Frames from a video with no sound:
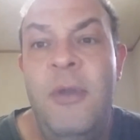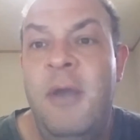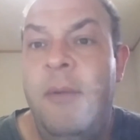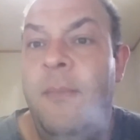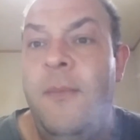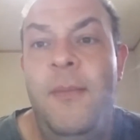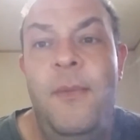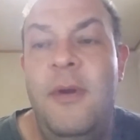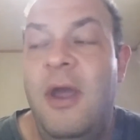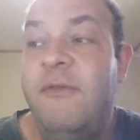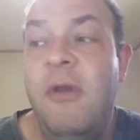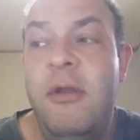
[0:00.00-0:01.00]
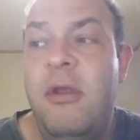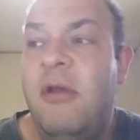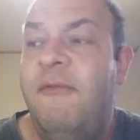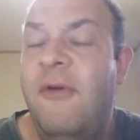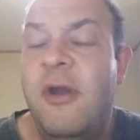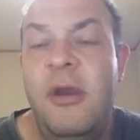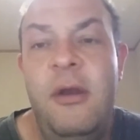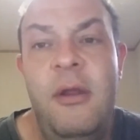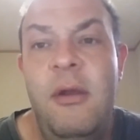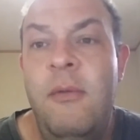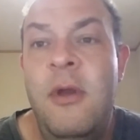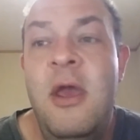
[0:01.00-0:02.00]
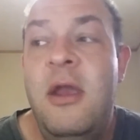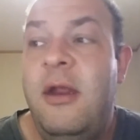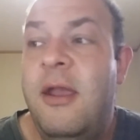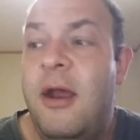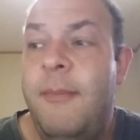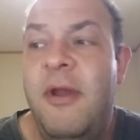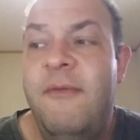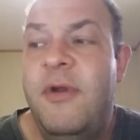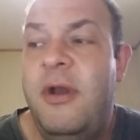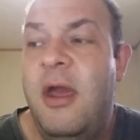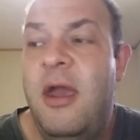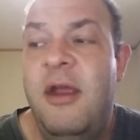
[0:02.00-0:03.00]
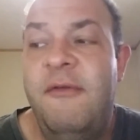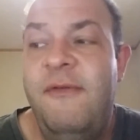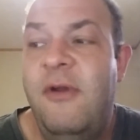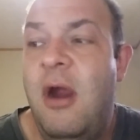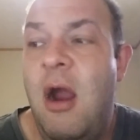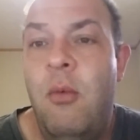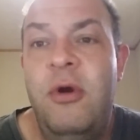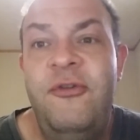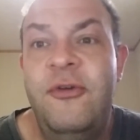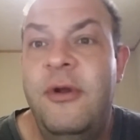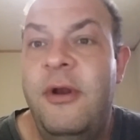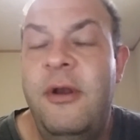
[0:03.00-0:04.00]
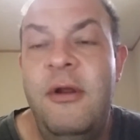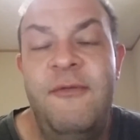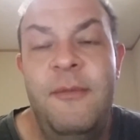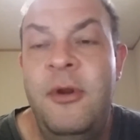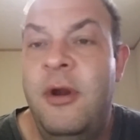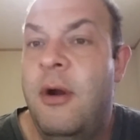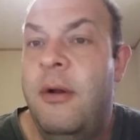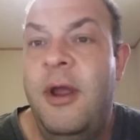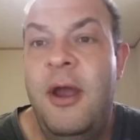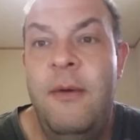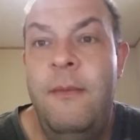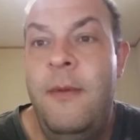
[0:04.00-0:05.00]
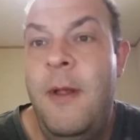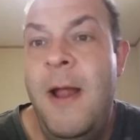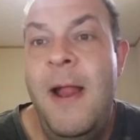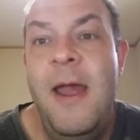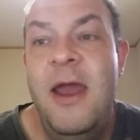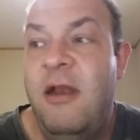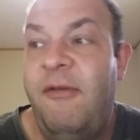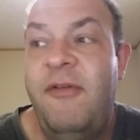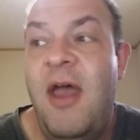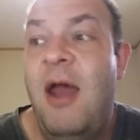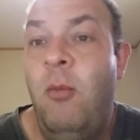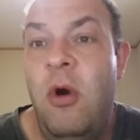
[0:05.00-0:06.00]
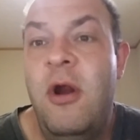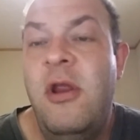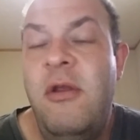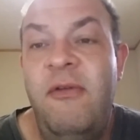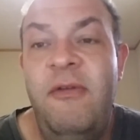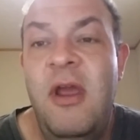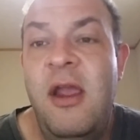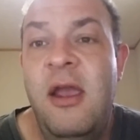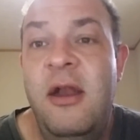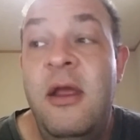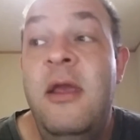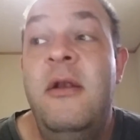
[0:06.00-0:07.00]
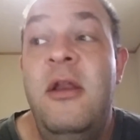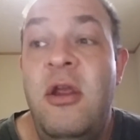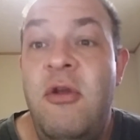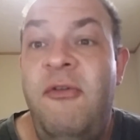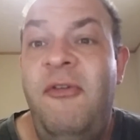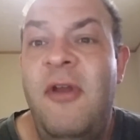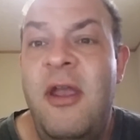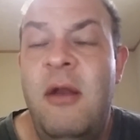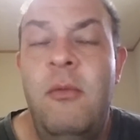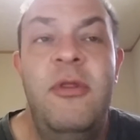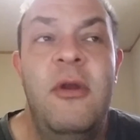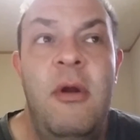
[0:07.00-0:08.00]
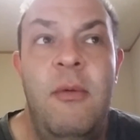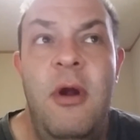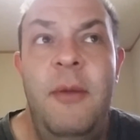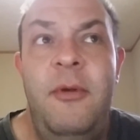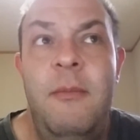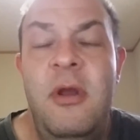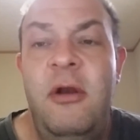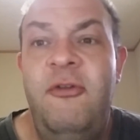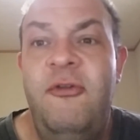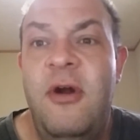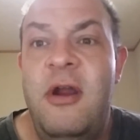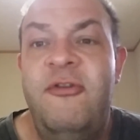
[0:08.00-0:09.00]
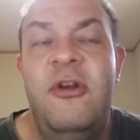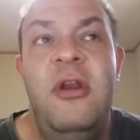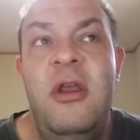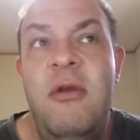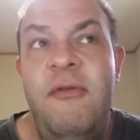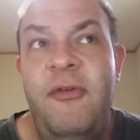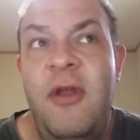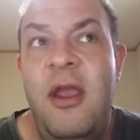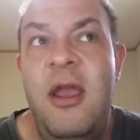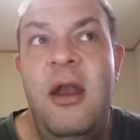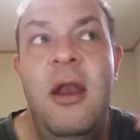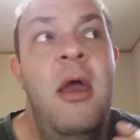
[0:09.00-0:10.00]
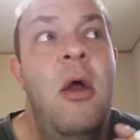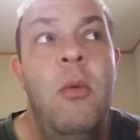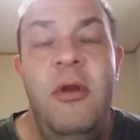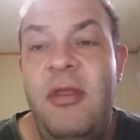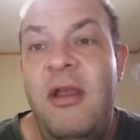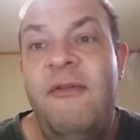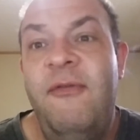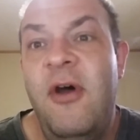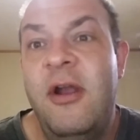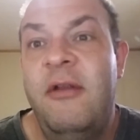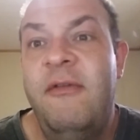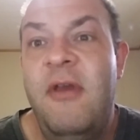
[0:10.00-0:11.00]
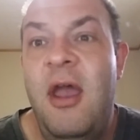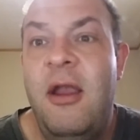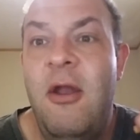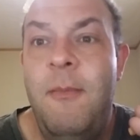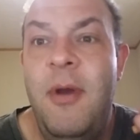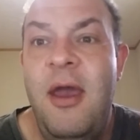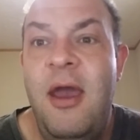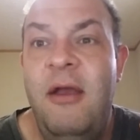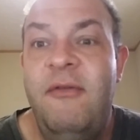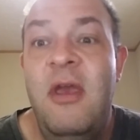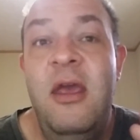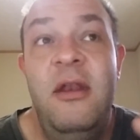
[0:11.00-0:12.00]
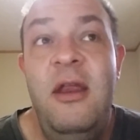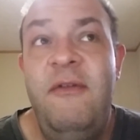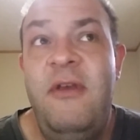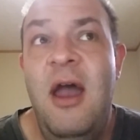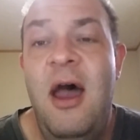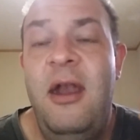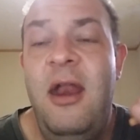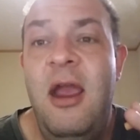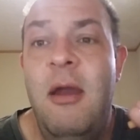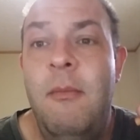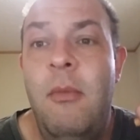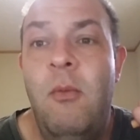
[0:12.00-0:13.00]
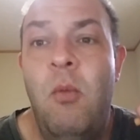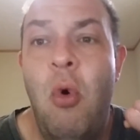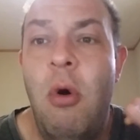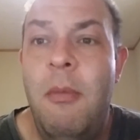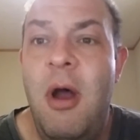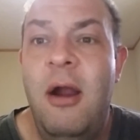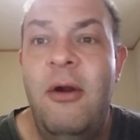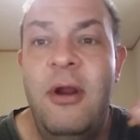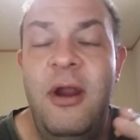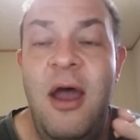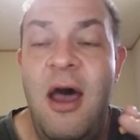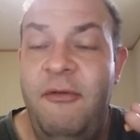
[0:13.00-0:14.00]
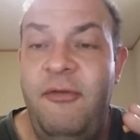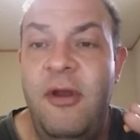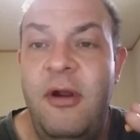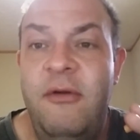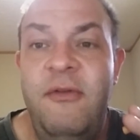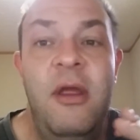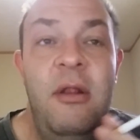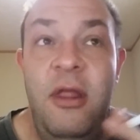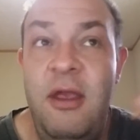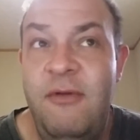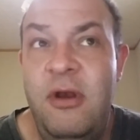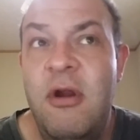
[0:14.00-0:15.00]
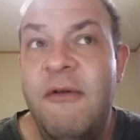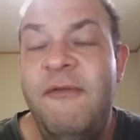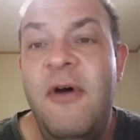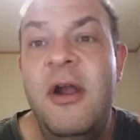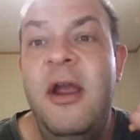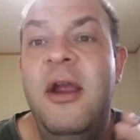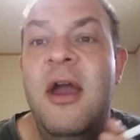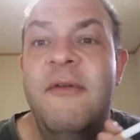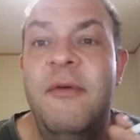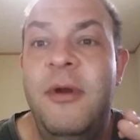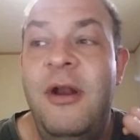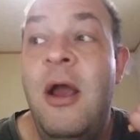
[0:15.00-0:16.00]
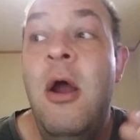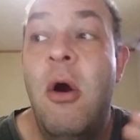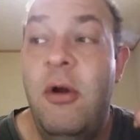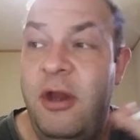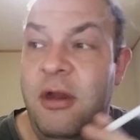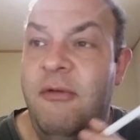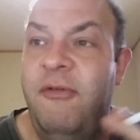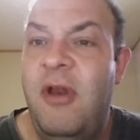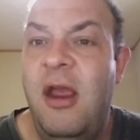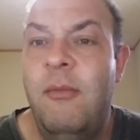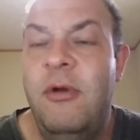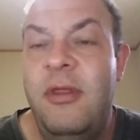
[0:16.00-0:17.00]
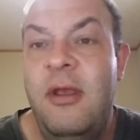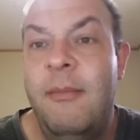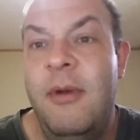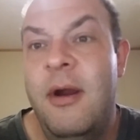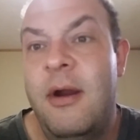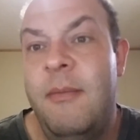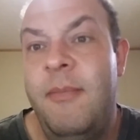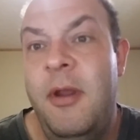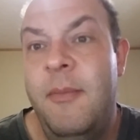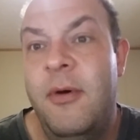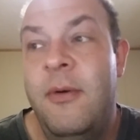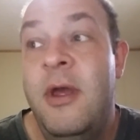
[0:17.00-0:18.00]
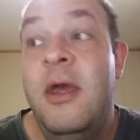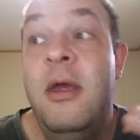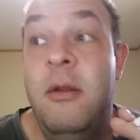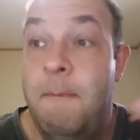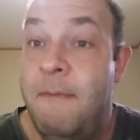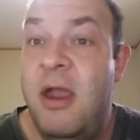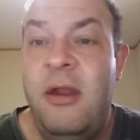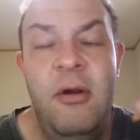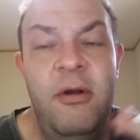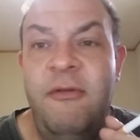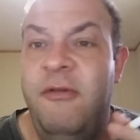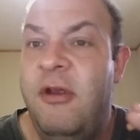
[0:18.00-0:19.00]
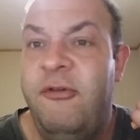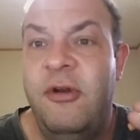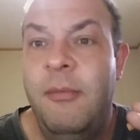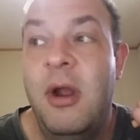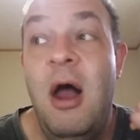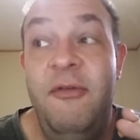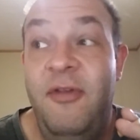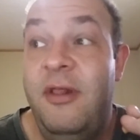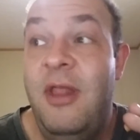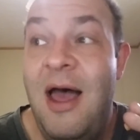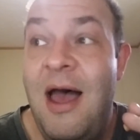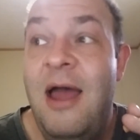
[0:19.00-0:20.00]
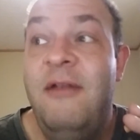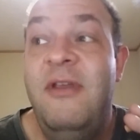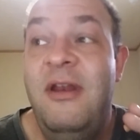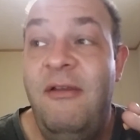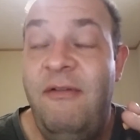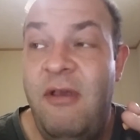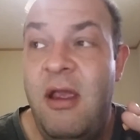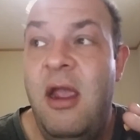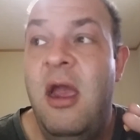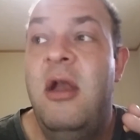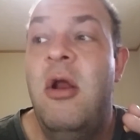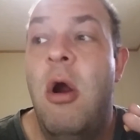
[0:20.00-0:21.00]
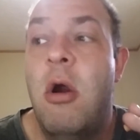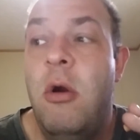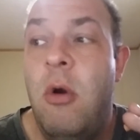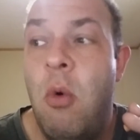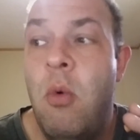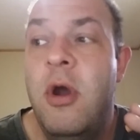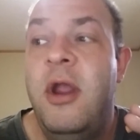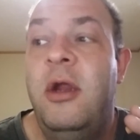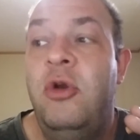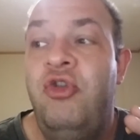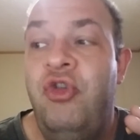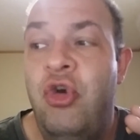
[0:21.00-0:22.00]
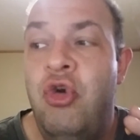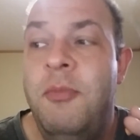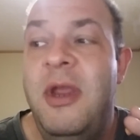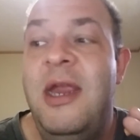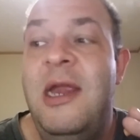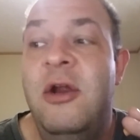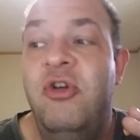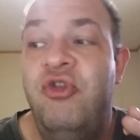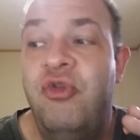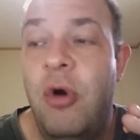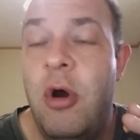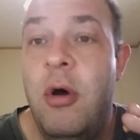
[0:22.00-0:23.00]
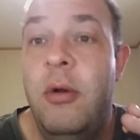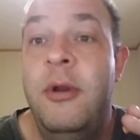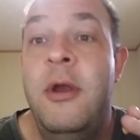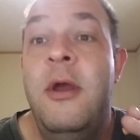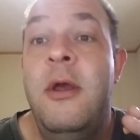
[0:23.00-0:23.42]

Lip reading: man. That's all you can fucking do. Get up every day and figure out what you're going to do from here on out. And decide where you stand. Do you stand with a corrupt administration? Do you stand with these fucking psychopaths, these goddamn warmongering cocksuckers that live in your fucking government? Or do you stand with the American people? Make your decision, because the lines in the sand are going to be drawn.